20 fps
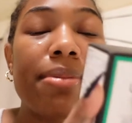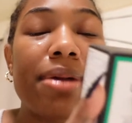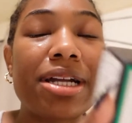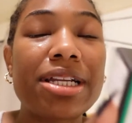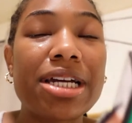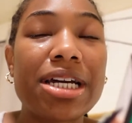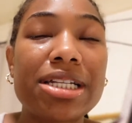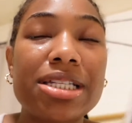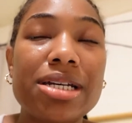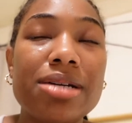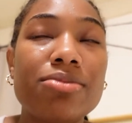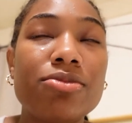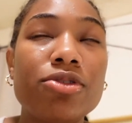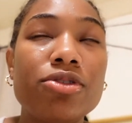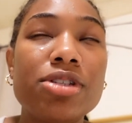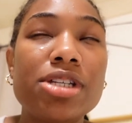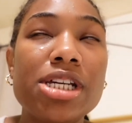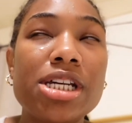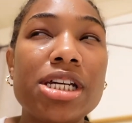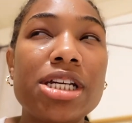my nighttime
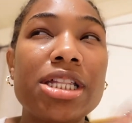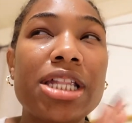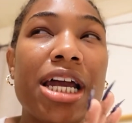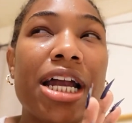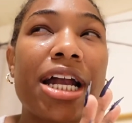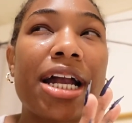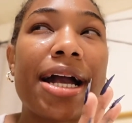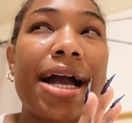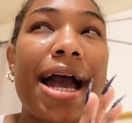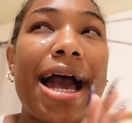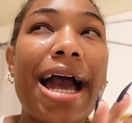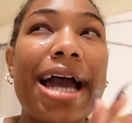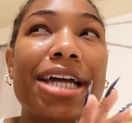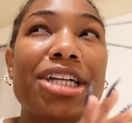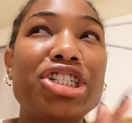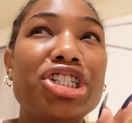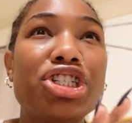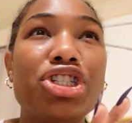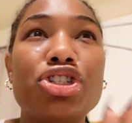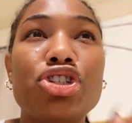routine, like I
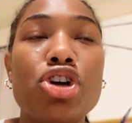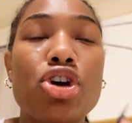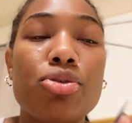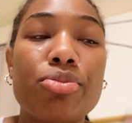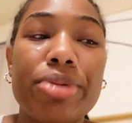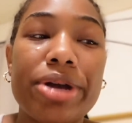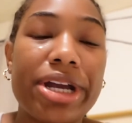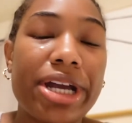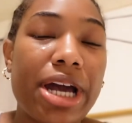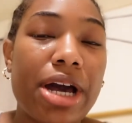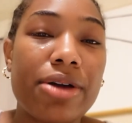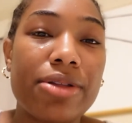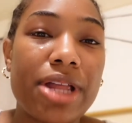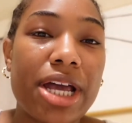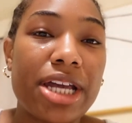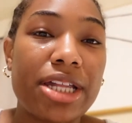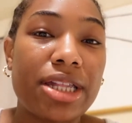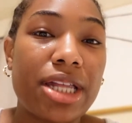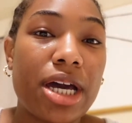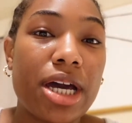just don't break out
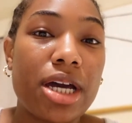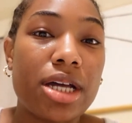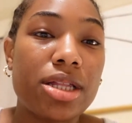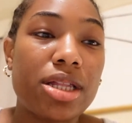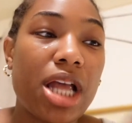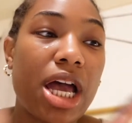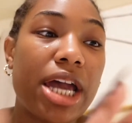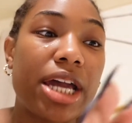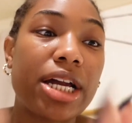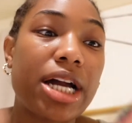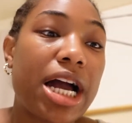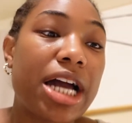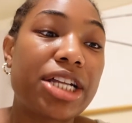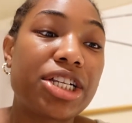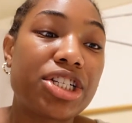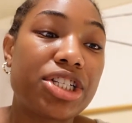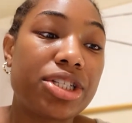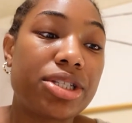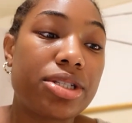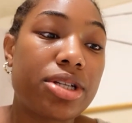like that. Like, I
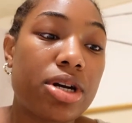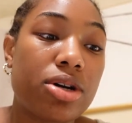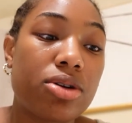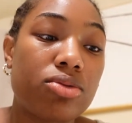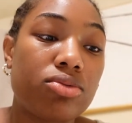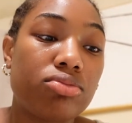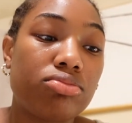just don't.